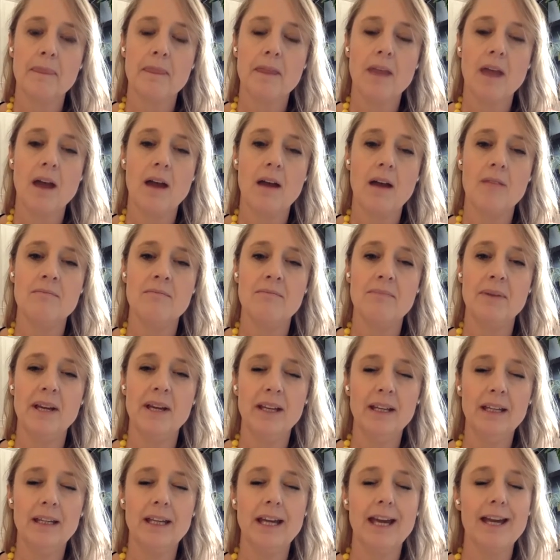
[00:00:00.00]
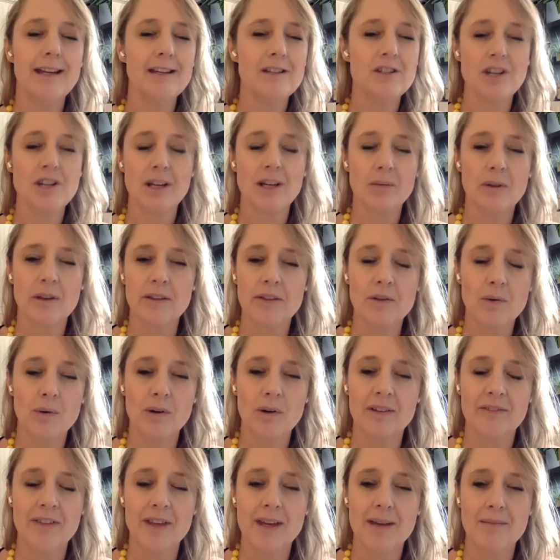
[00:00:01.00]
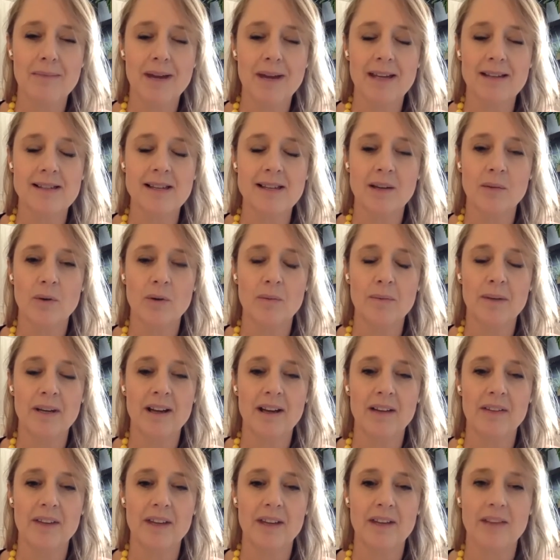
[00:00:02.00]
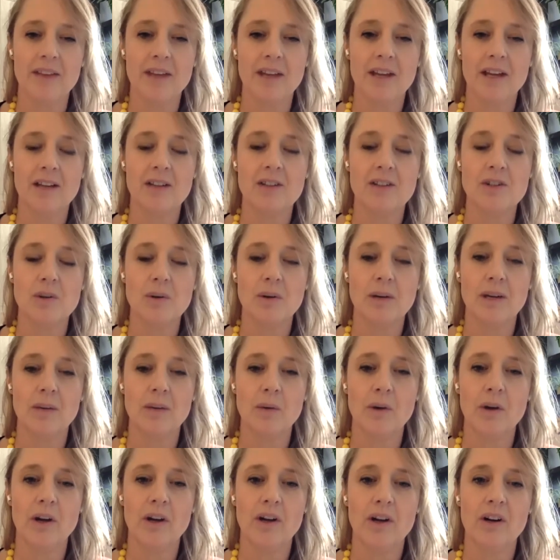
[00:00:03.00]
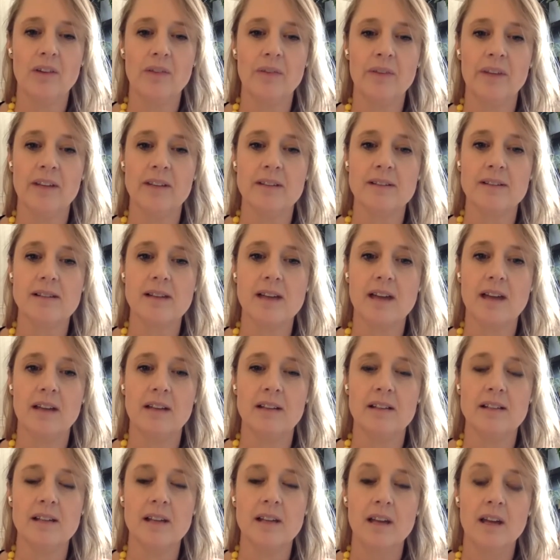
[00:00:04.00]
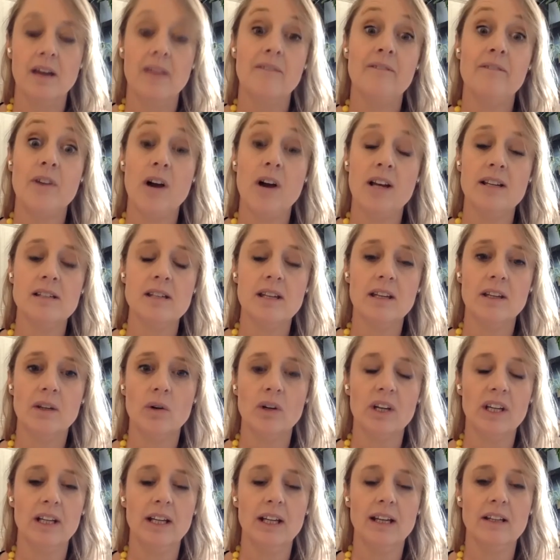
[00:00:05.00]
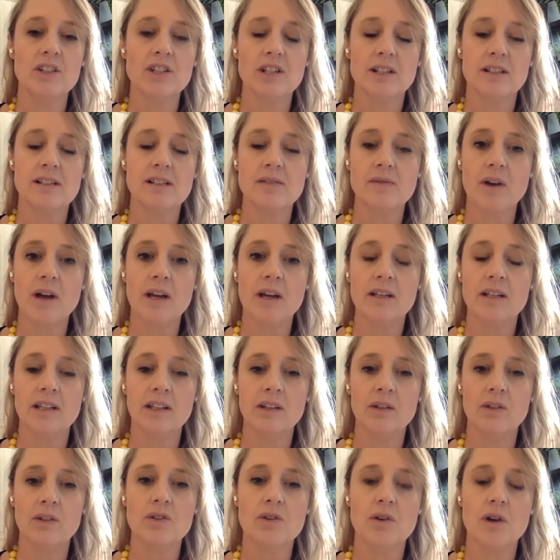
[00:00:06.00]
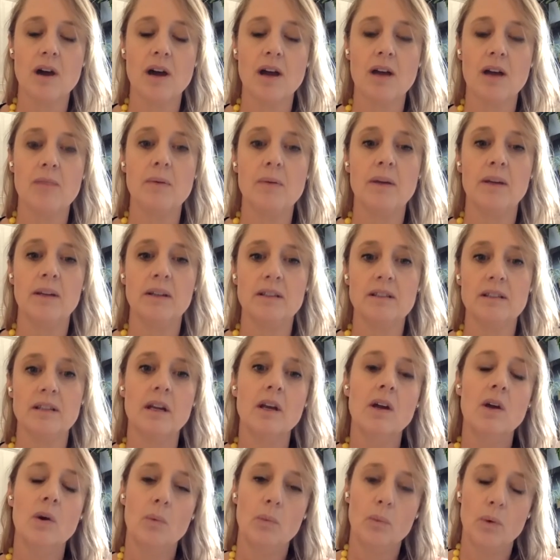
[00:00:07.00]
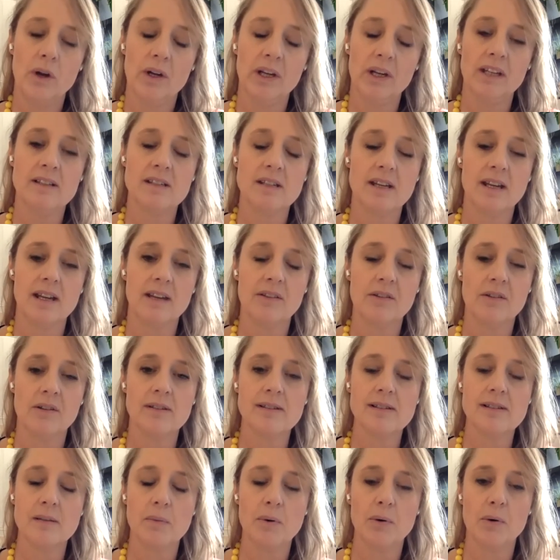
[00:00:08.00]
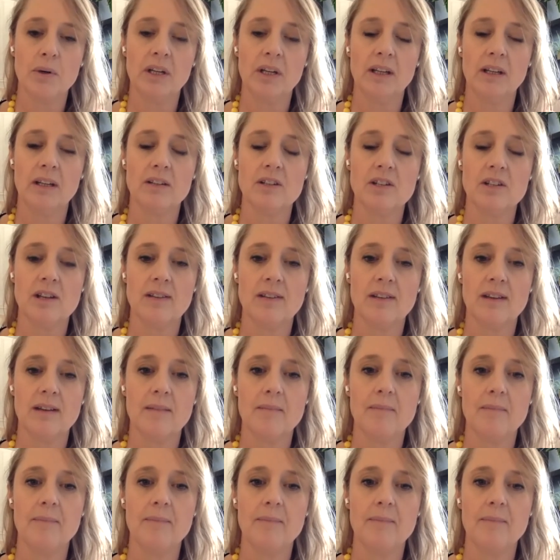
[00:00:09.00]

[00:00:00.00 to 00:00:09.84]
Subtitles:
But engaging with all of the amazing women out there that are doing work on this and finding your connections, finding your tribe and working together and supporting each other.